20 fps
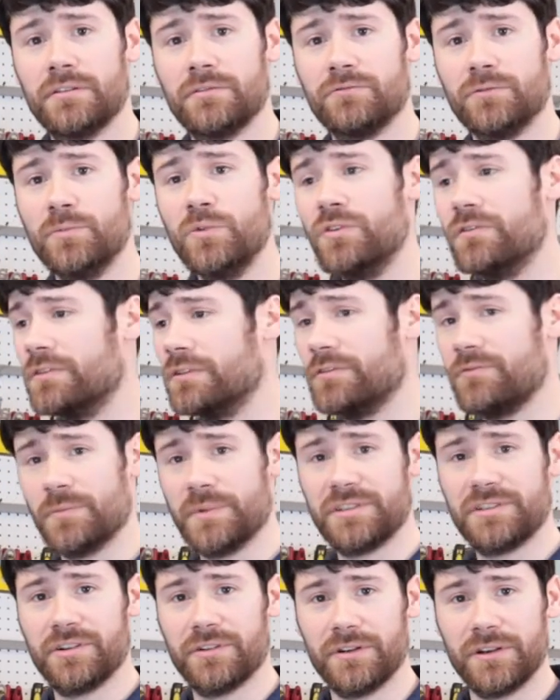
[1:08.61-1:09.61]
removal of
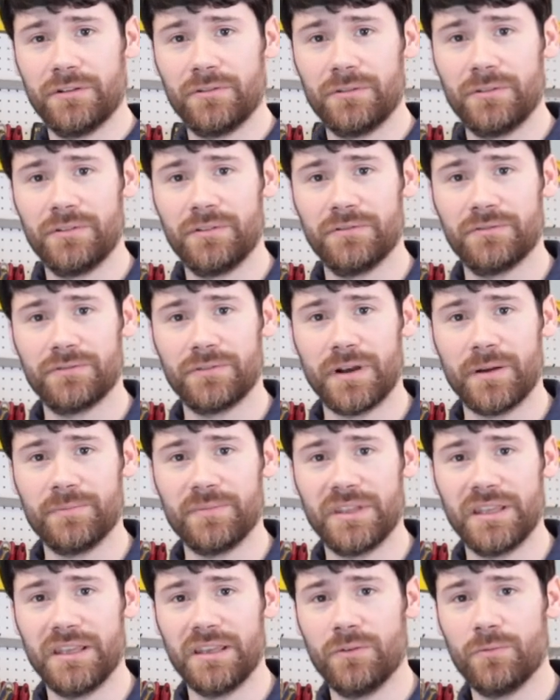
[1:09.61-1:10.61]
material from
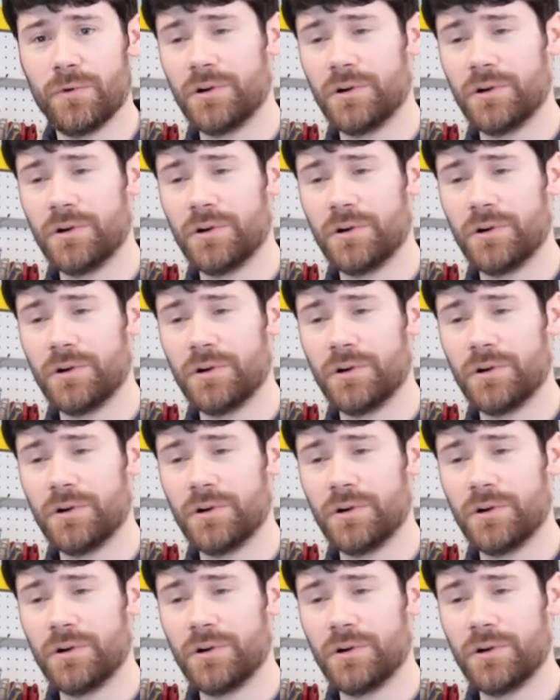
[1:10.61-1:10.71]
the